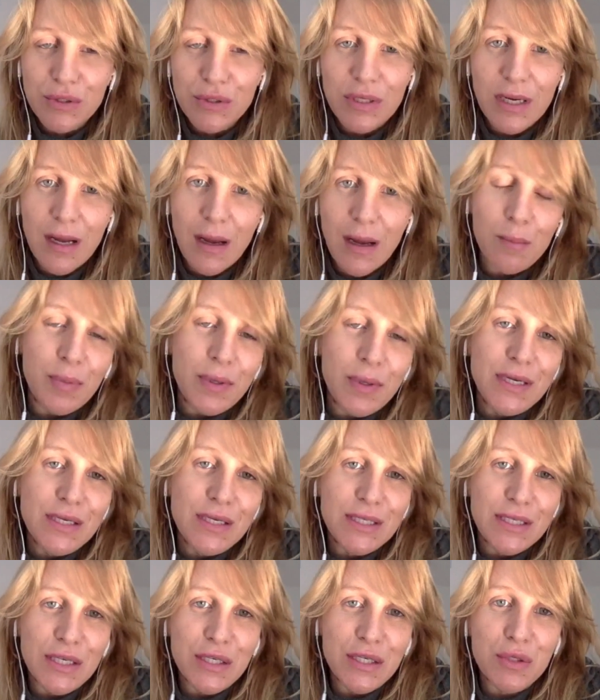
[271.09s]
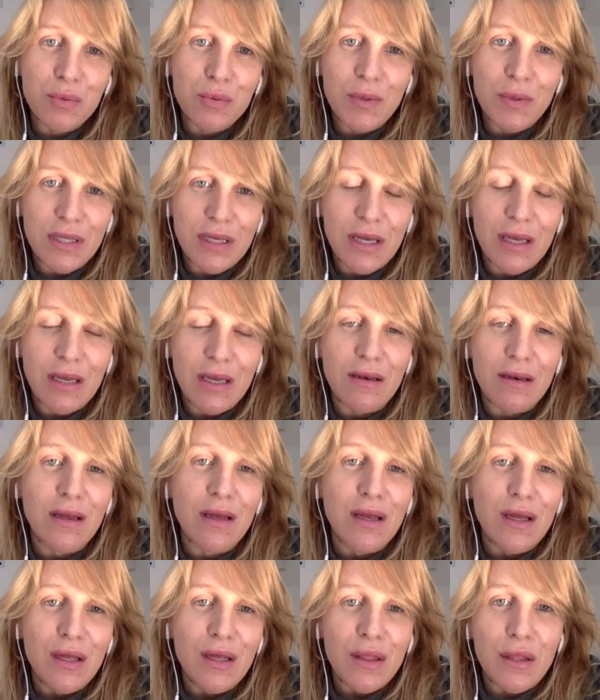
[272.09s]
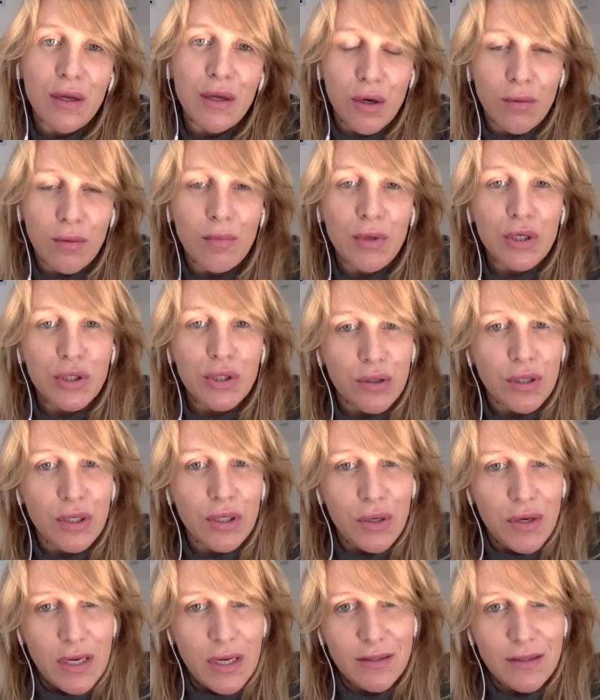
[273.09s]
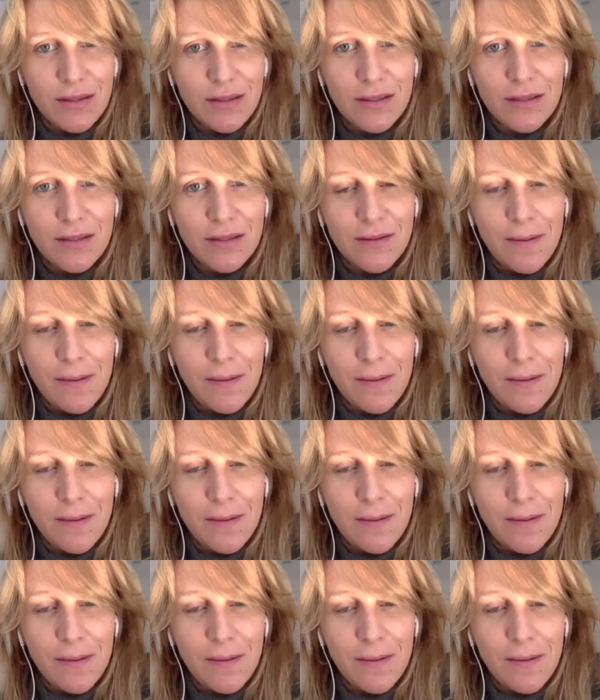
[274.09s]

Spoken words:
to the company sits within the commercial unit.